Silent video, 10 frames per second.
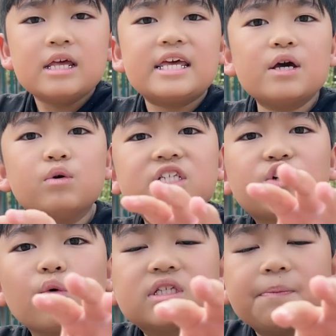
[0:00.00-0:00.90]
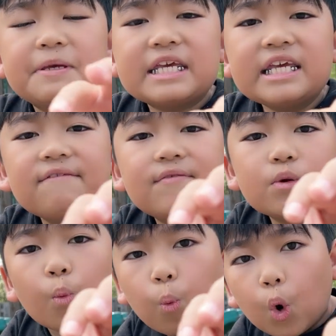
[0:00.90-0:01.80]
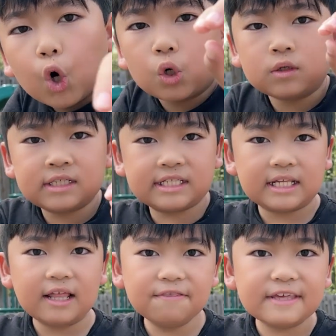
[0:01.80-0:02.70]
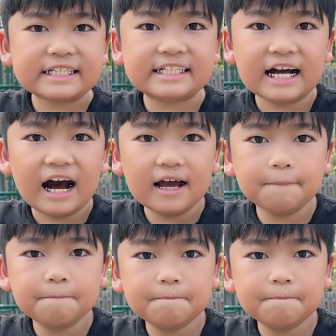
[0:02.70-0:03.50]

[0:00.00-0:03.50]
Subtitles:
It was going to be even worse this time.